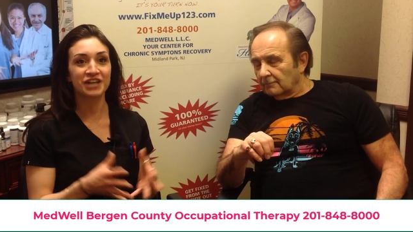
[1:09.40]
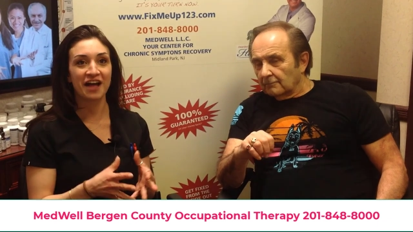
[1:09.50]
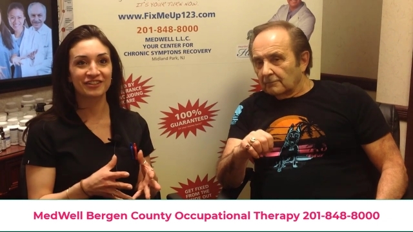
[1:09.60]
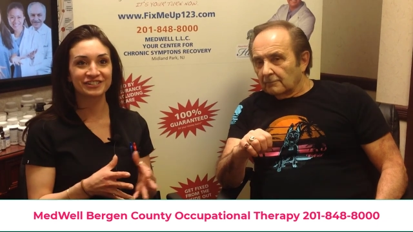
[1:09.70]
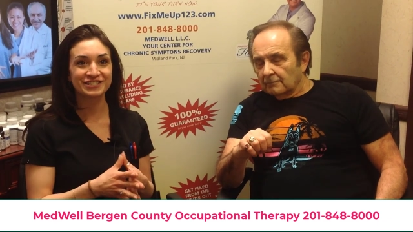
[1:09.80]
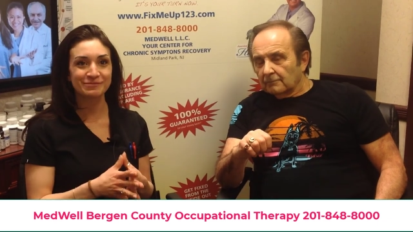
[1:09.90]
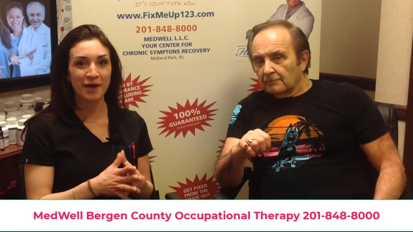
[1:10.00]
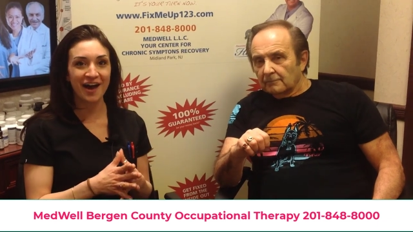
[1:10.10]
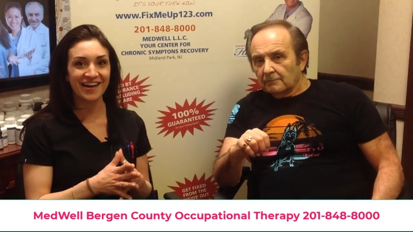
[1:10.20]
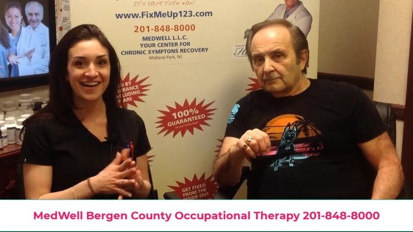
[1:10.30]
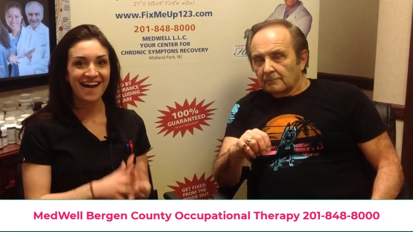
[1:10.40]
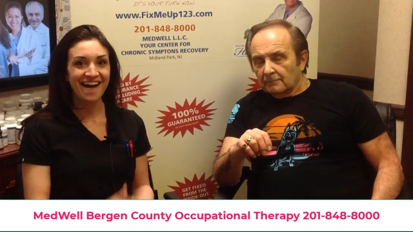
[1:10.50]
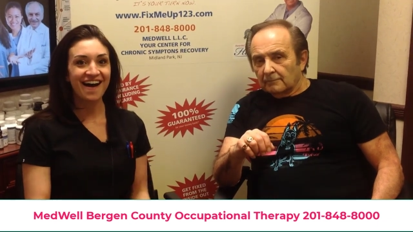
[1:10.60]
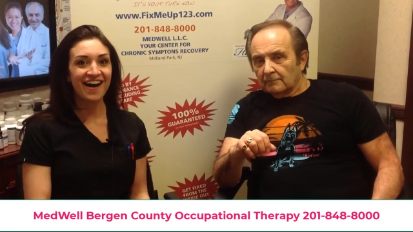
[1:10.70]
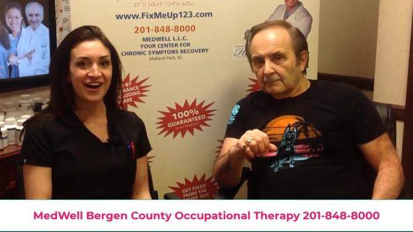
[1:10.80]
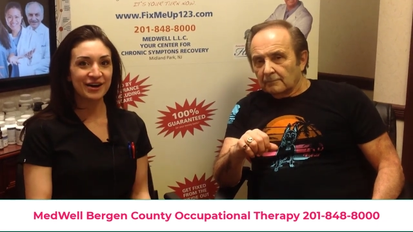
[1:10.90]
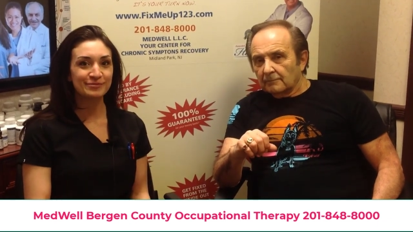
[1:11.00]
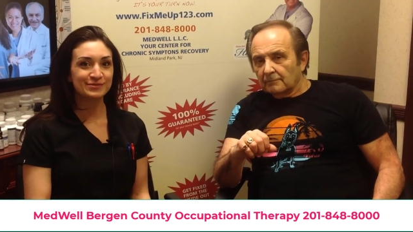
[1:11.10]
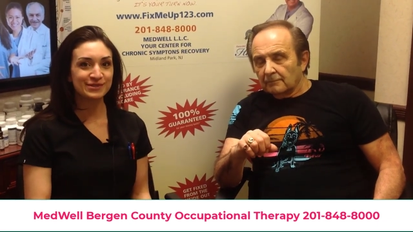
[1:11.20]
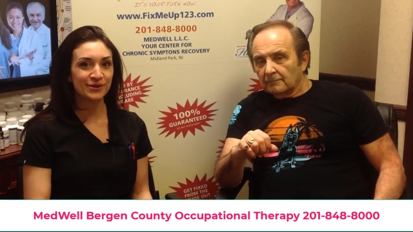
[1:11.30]
Speaker 1: challenge spot.
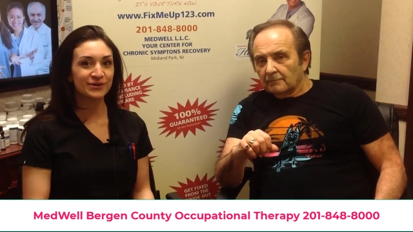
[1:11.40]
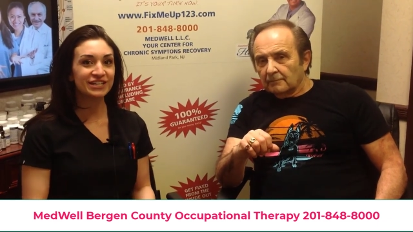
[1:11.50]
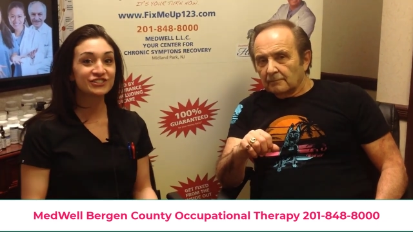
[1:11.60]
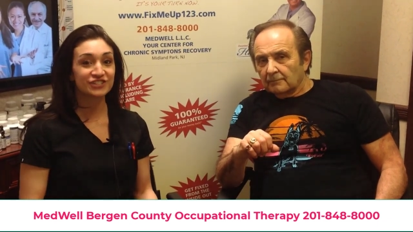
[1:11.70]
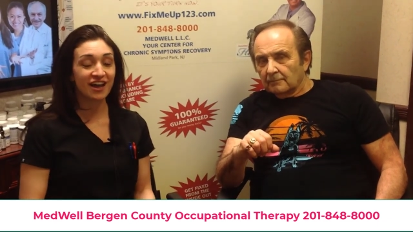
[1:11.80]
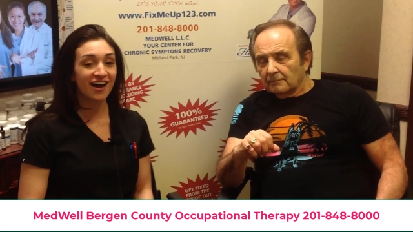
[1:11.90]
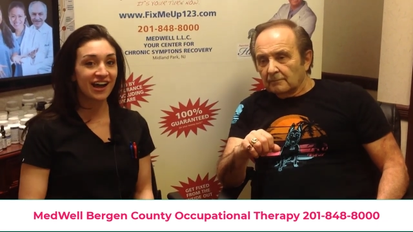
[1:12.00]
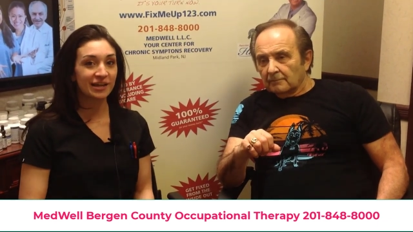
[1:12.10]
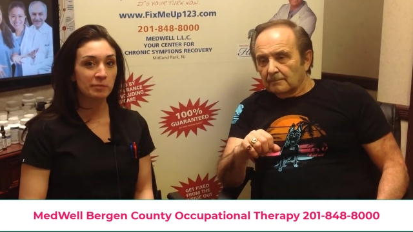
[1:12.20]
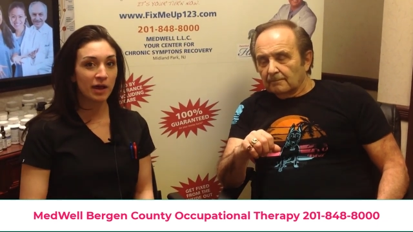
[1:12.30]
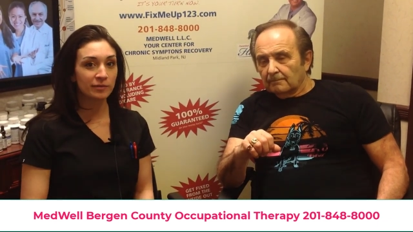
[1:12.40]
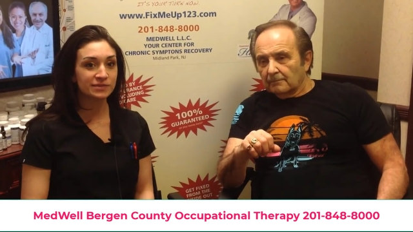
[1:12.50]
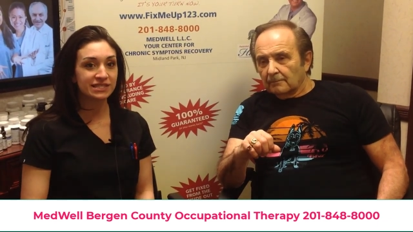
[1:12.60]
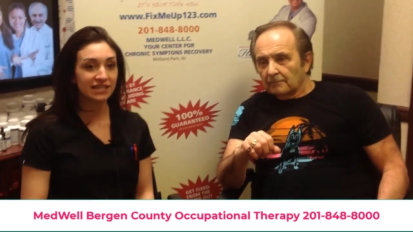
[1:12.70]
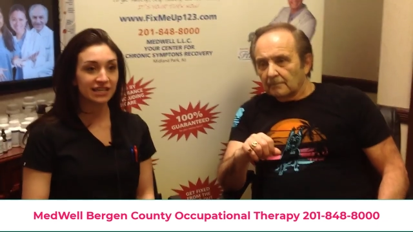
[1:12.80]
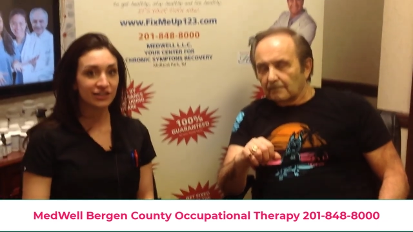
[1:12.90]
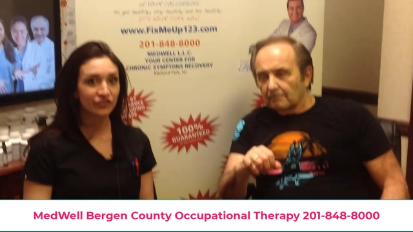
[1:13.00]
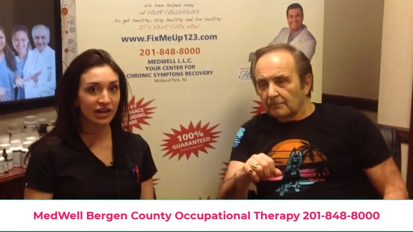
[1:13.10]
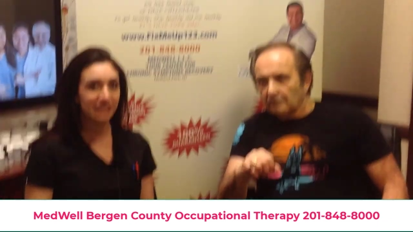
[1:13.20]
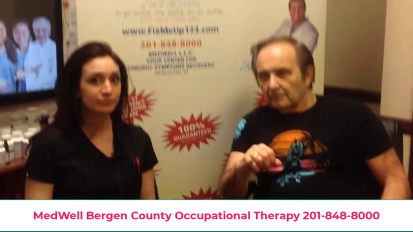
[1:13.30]
Um, so each time I'm seeing
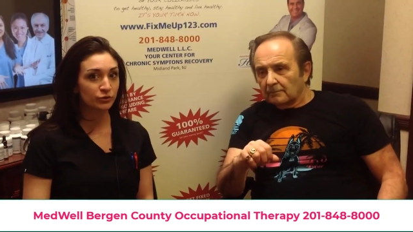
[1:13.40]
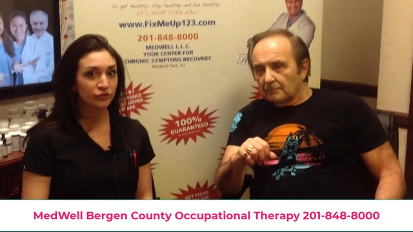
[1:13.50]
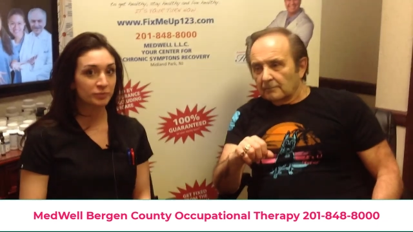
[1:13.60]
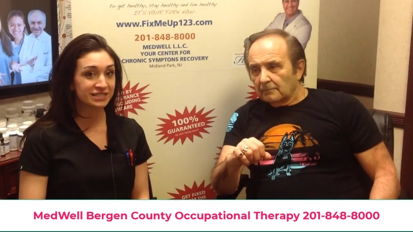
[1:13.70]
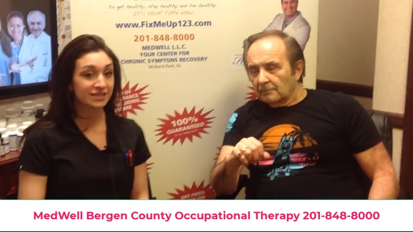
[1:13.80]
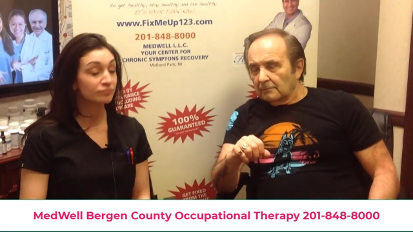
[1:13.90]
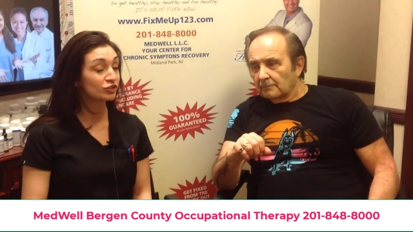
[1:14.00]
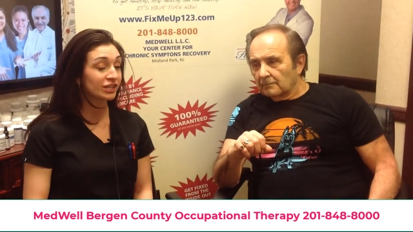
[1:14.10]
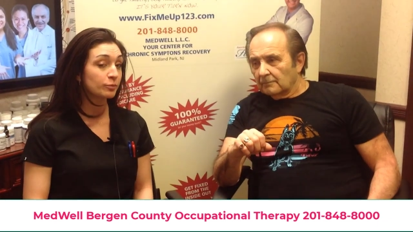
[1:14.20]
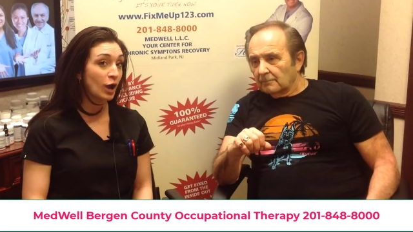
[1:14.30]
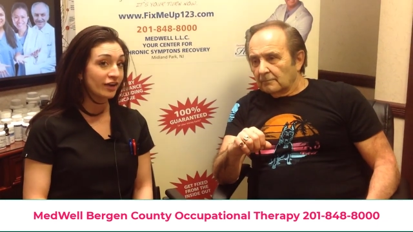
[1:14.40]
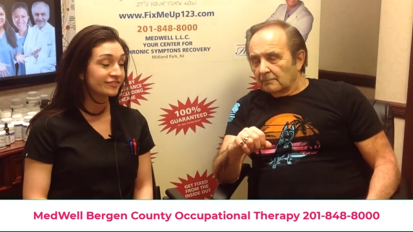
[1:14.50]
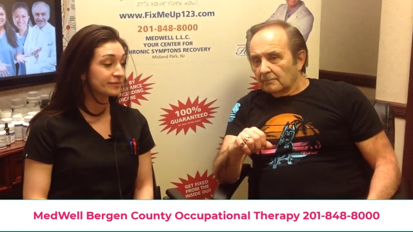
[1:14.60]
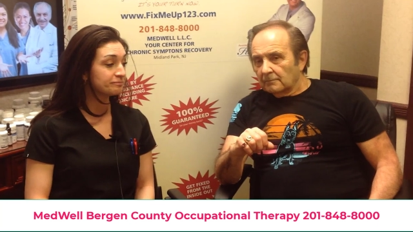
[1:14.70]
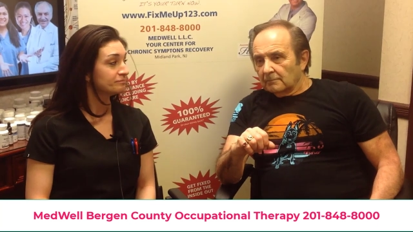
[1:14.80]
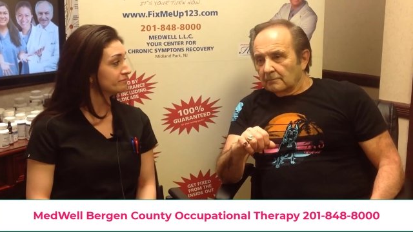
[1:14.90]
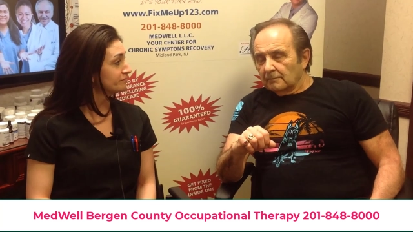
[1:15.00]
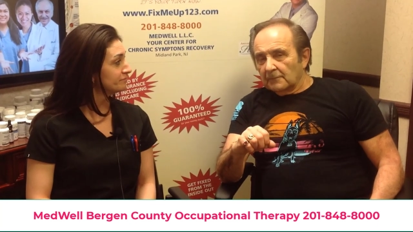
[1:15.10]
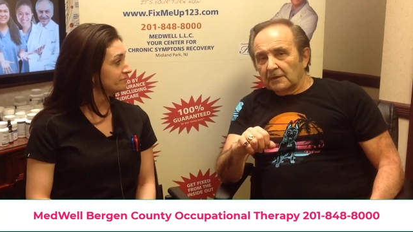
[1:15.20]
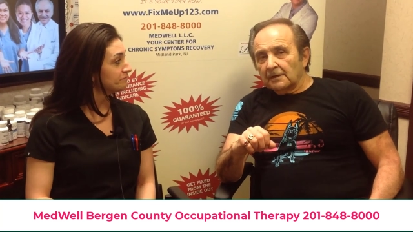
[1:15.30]
great improvements, I'm really proud of him.
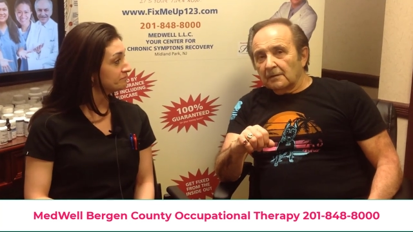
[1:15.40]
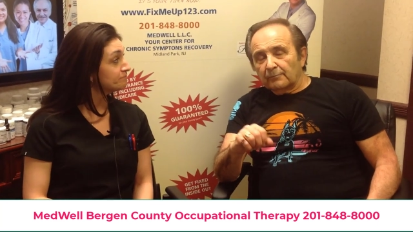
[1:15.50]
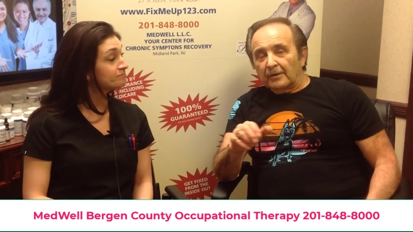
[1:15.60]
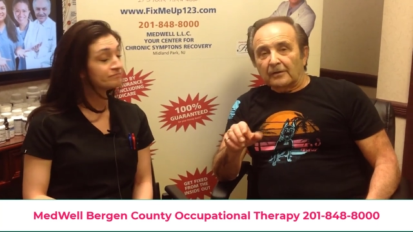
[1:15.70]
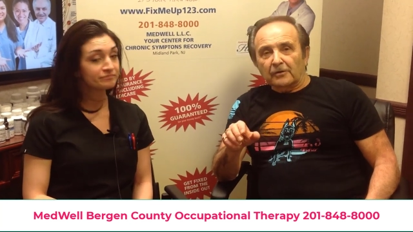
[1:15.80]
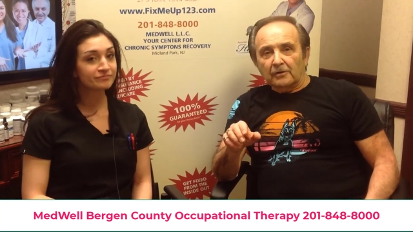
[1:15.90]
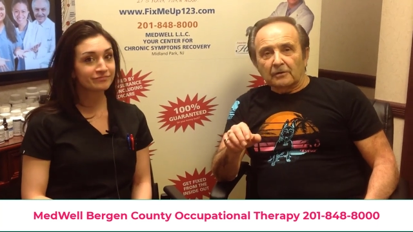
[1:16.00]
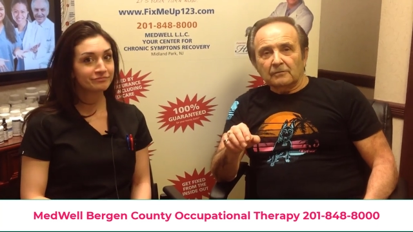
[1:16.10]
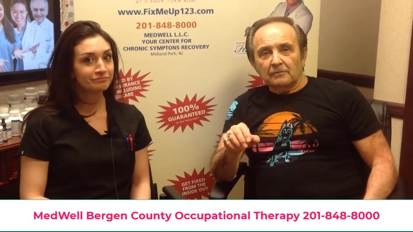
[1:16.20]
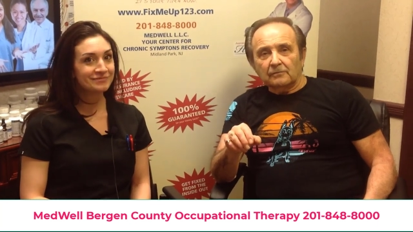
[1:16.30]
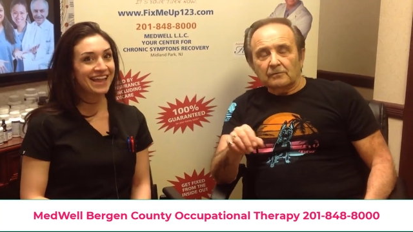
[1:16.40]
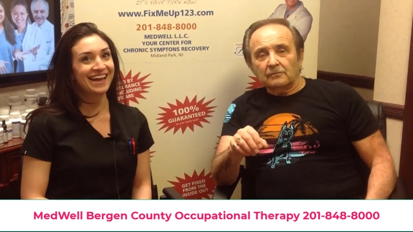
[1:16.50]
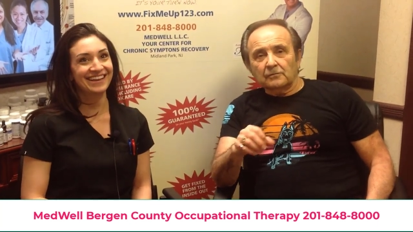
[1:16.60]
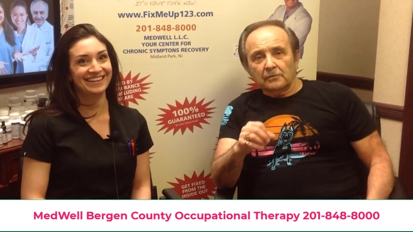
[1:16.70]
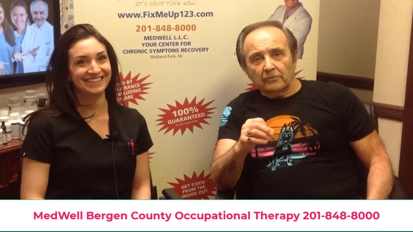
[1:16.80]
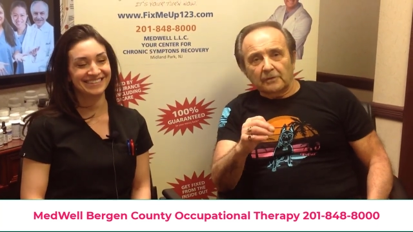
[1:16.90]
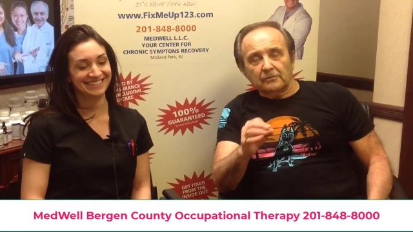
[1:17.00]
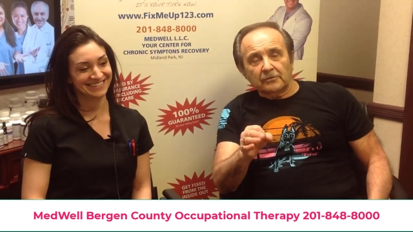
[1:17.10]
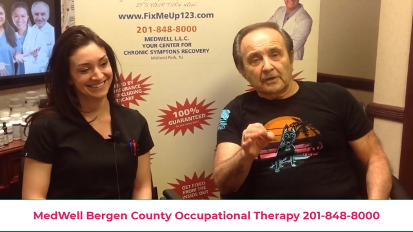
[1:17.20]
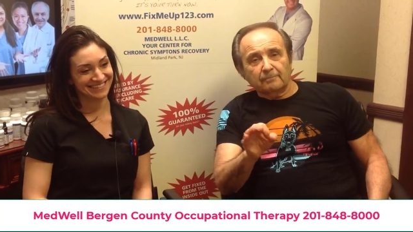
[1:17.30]
Speaker 2: And I'm proud of her. She's doing a great
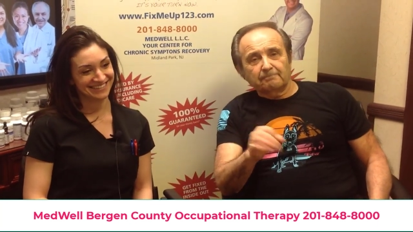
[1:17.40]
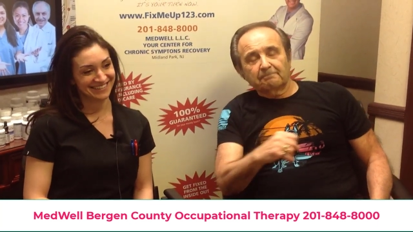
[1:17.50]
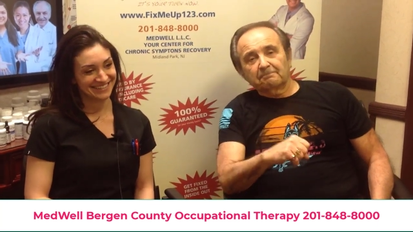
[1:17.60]
job.